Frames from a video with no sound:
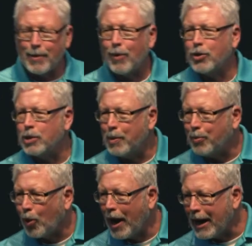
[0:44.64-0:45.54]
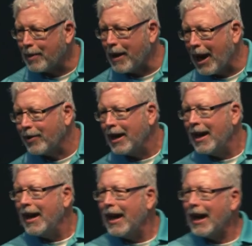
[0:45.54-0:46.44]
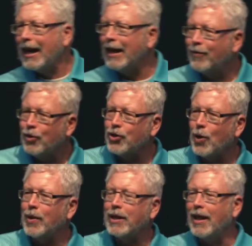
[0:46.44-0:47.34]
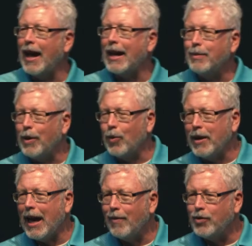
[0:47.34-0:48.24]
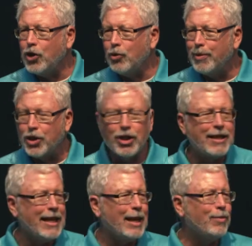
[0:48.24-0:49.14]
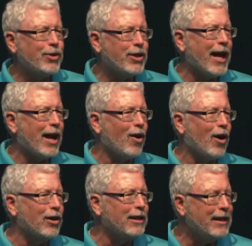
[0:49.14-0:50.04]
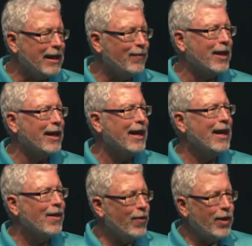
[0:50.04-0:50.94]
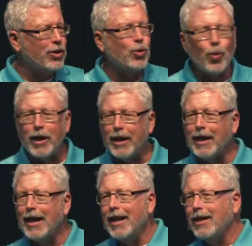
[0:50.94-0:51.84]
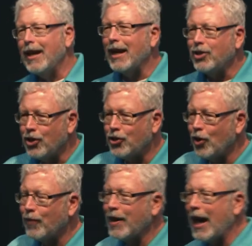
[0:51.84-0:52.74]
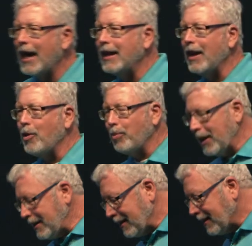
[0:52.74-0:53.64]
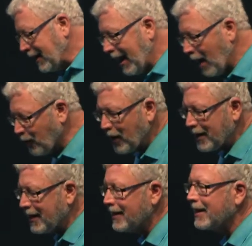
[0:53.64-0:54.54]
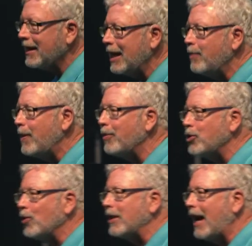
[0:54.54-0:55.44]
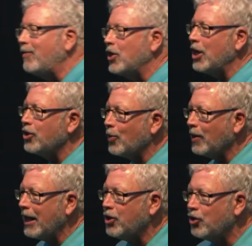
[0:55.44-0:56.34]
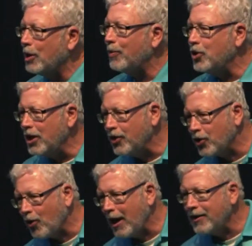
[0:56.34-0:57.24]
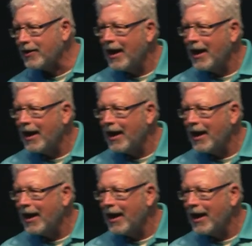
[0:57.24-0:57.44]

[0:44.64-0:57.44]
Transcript: about. I want you to be praying about uh, if you're so inclined. But we have two mission teams that are leaving this week uh, to serve God in other places. See, Calvary exists to lead people to a life changing relationship with Jesus Christ